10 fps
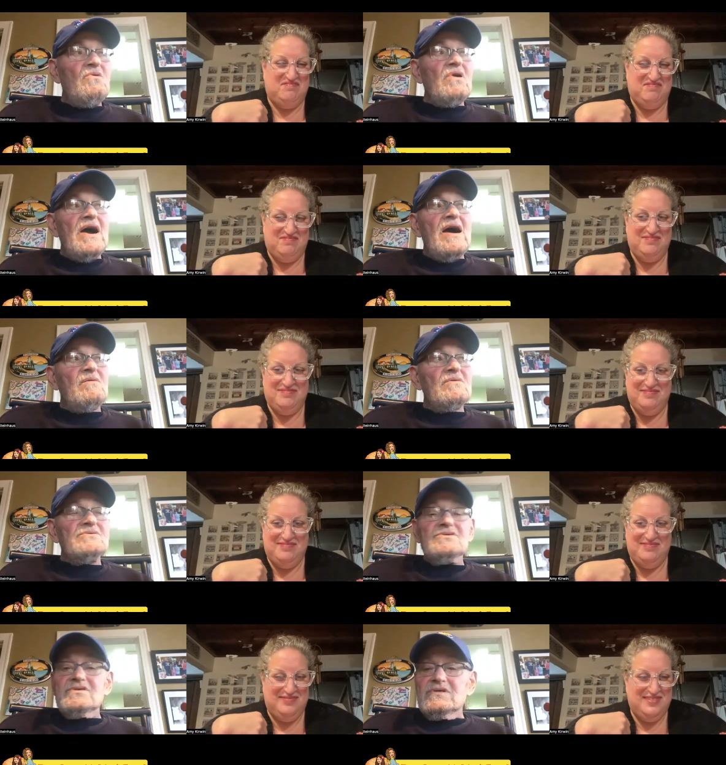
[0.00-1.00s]
Speaker 1: long
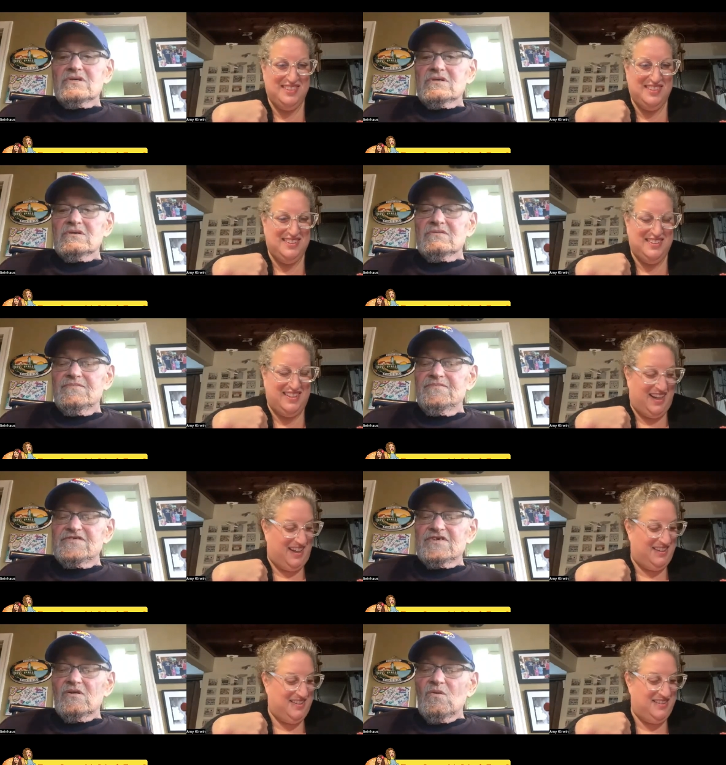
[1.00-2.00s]
hours, yeah.
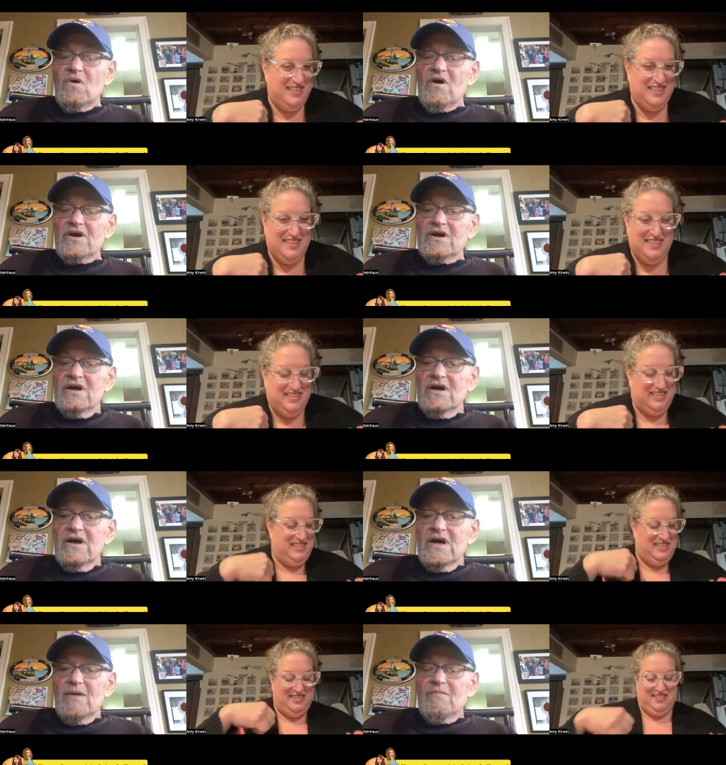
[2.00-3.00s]
physical work.
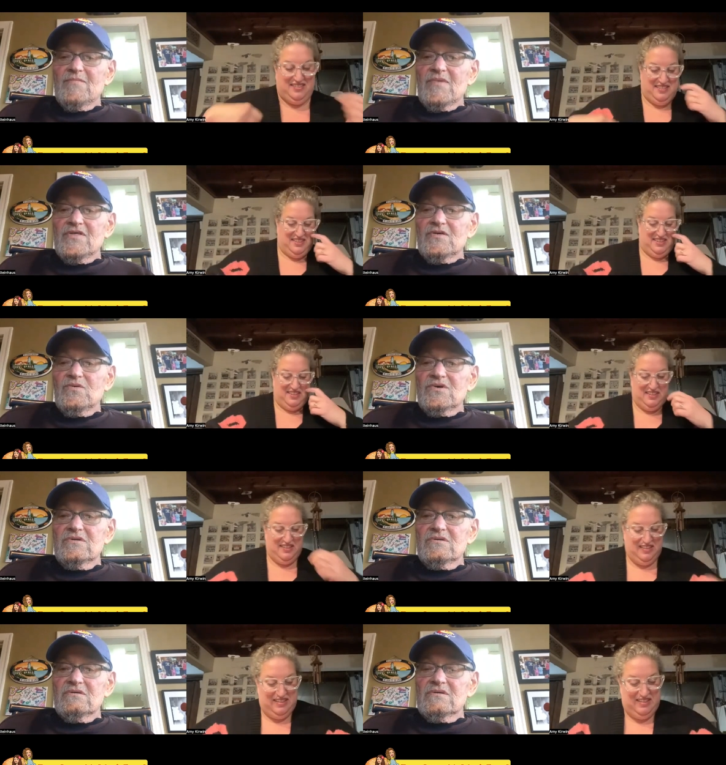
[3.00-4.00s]
My mother
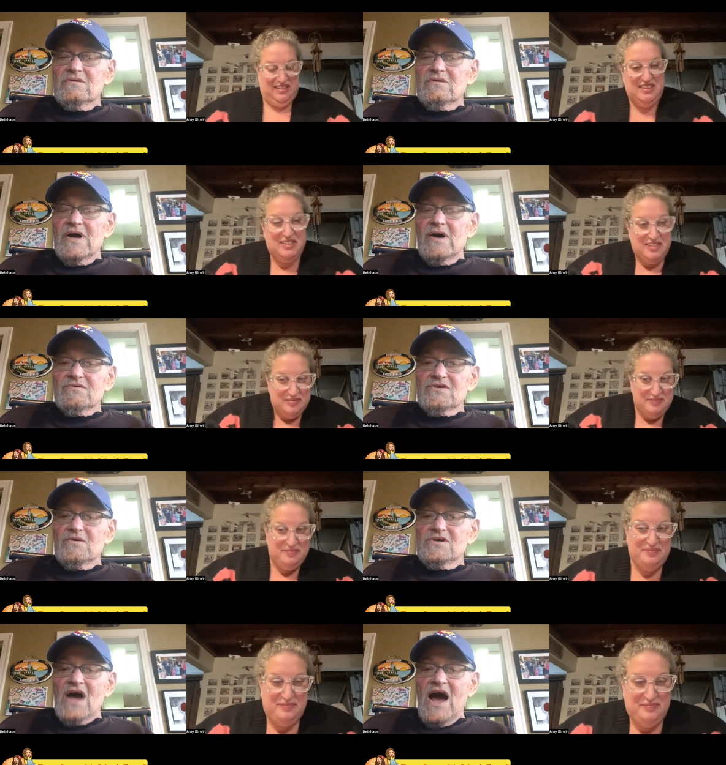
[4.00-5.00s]
would I was
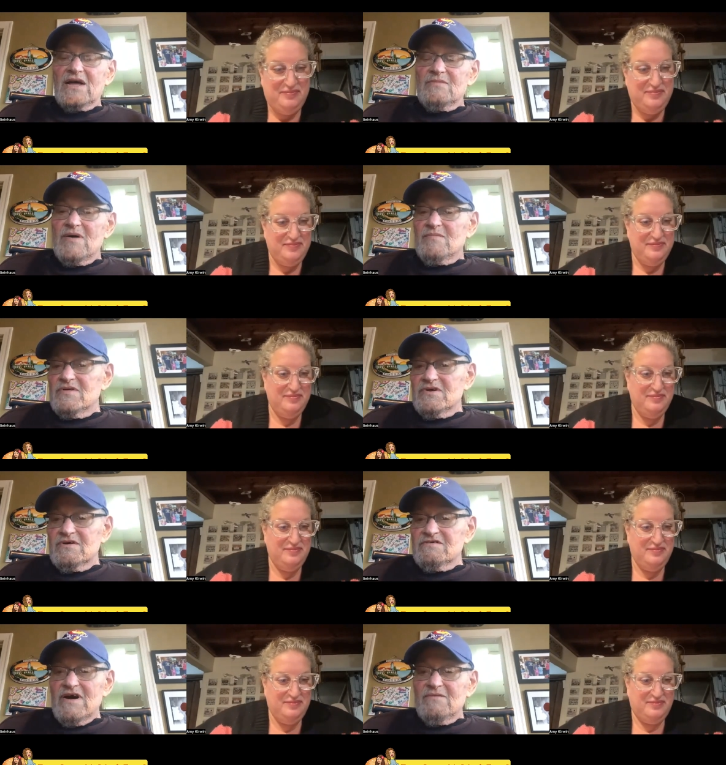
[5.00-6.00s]
always hocking my mother
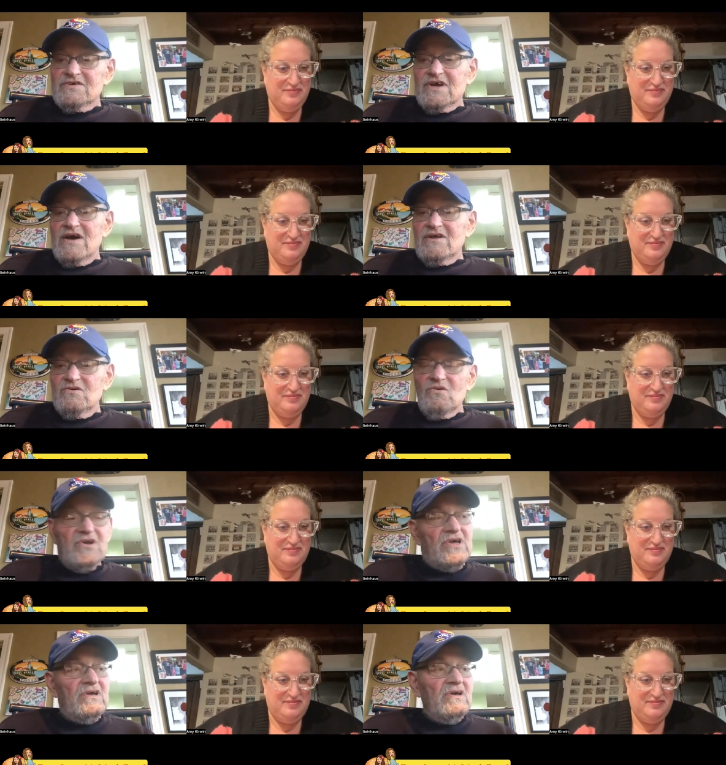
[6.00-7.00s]
because I was kind of
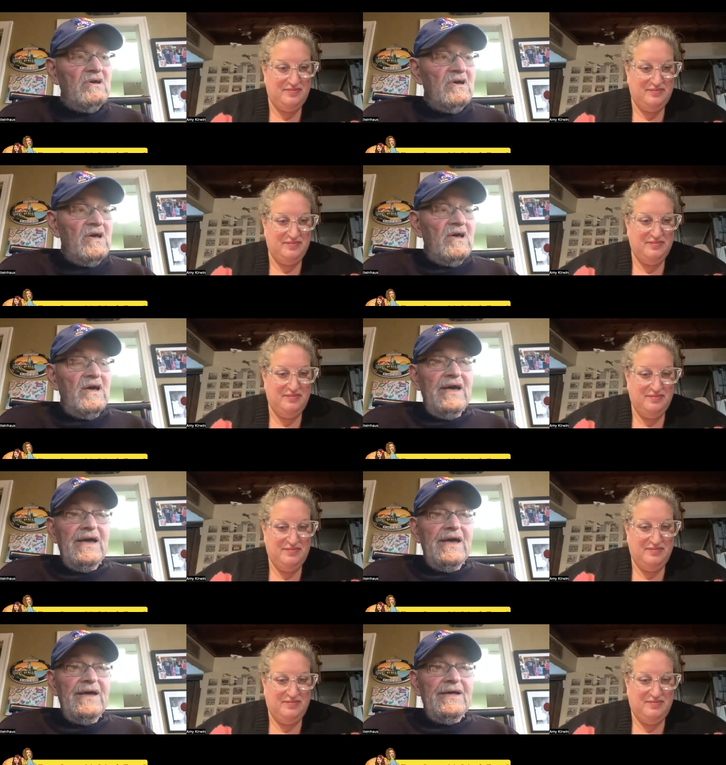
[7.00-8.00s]
naughty.
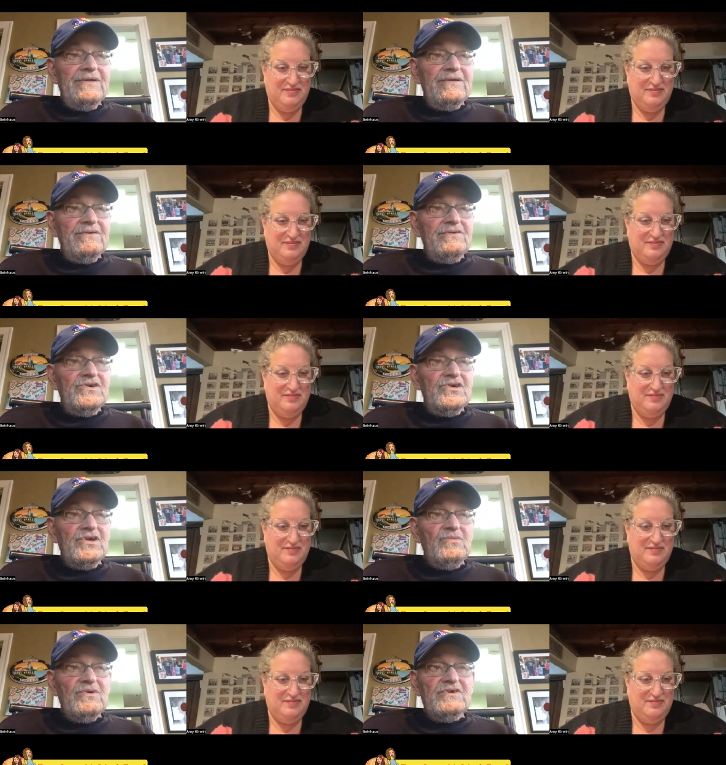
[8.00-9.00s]
And
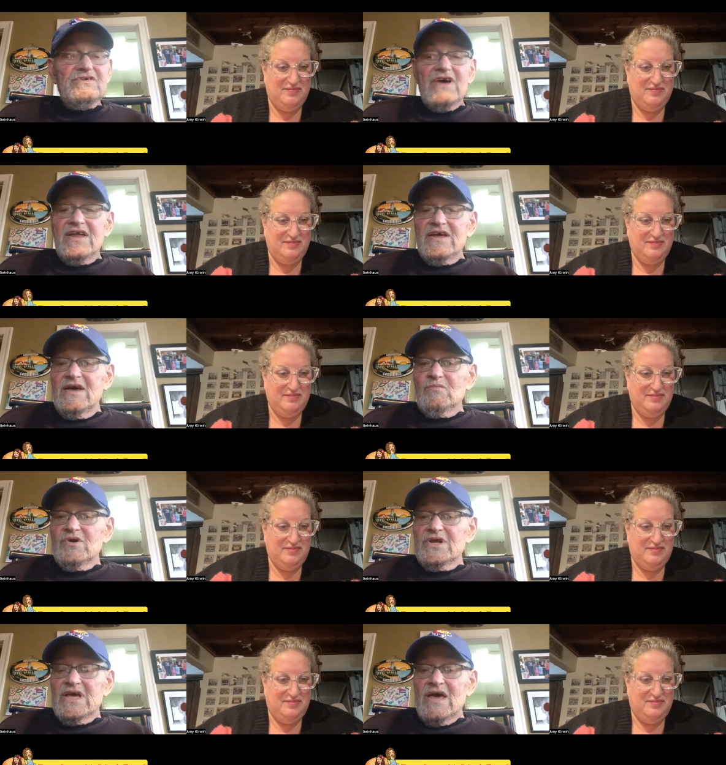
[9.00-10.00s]
she would say to him
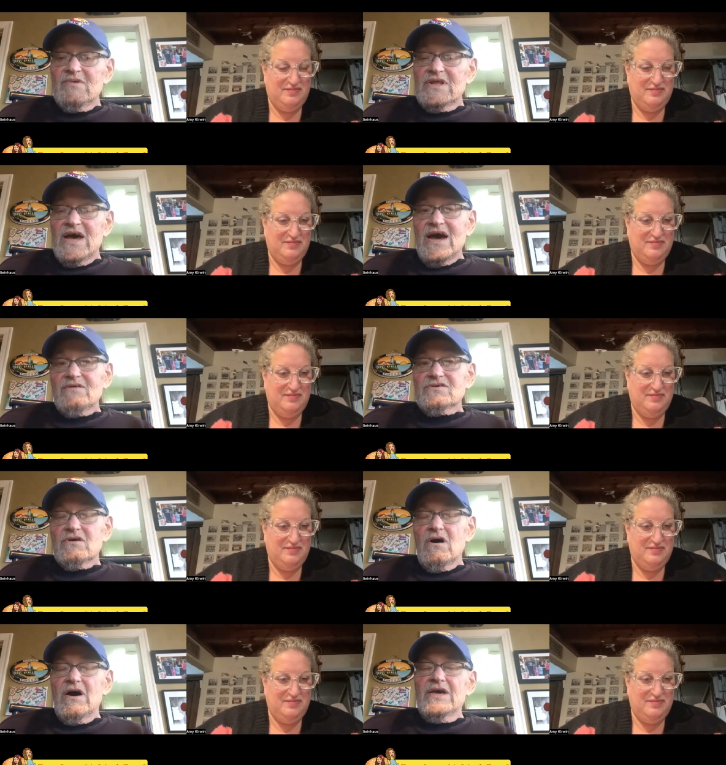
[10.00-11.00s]
when he came in the house,
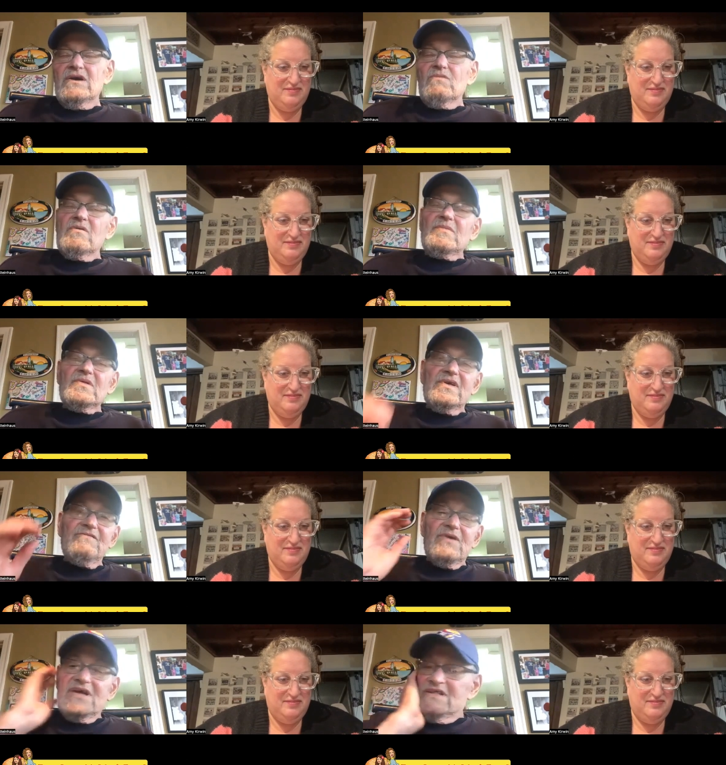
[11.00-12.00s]
Oh, you won't
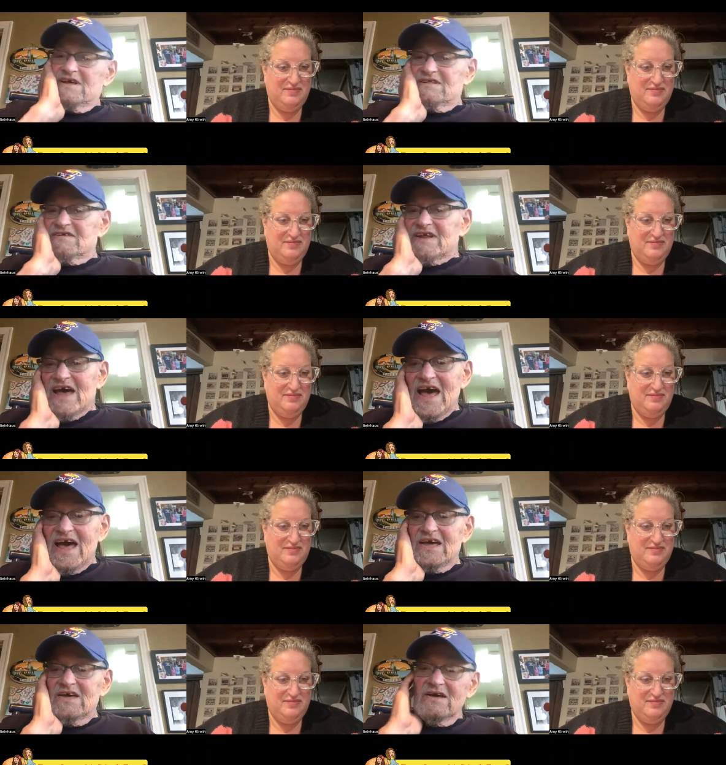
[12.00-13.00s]
believe what he did
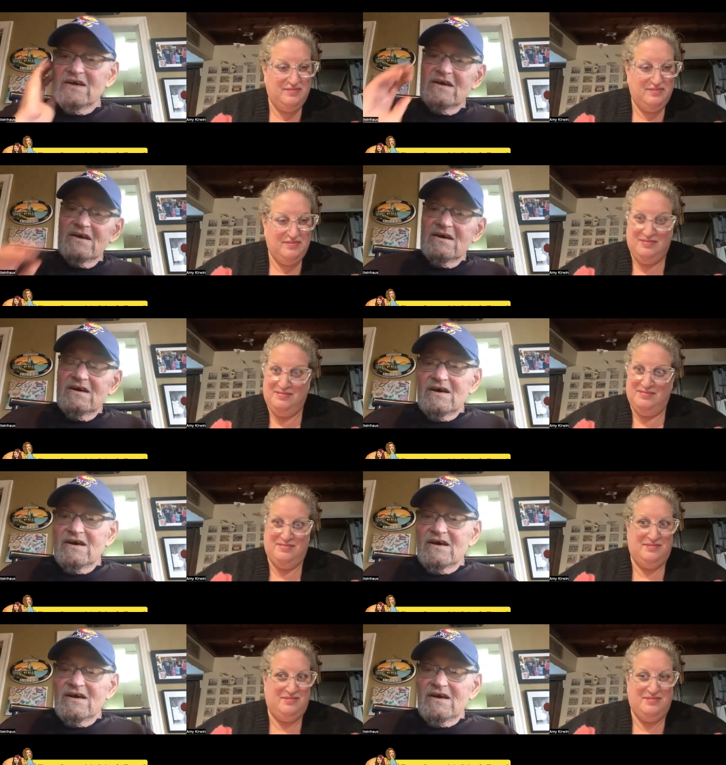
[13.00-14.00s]
today. And he got
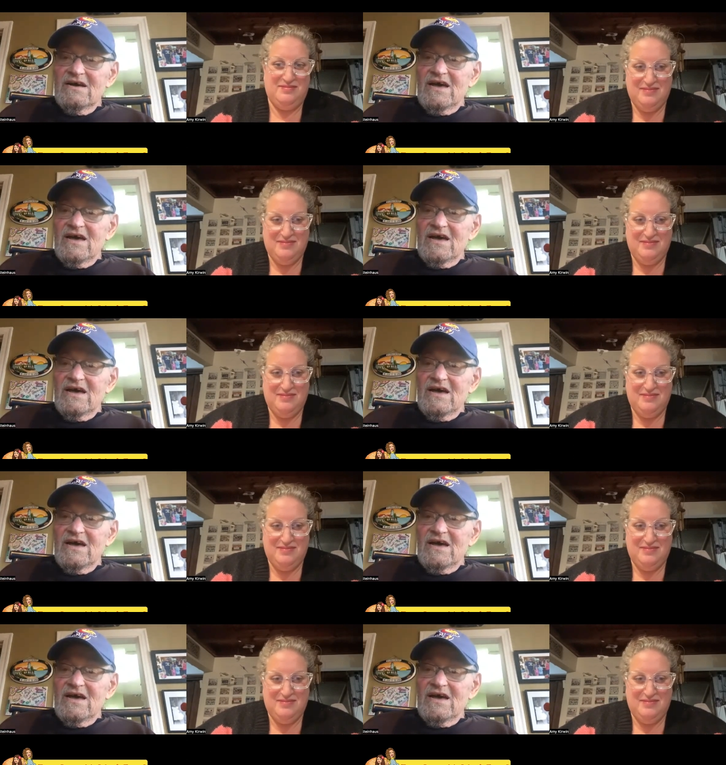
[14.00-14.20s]
angry.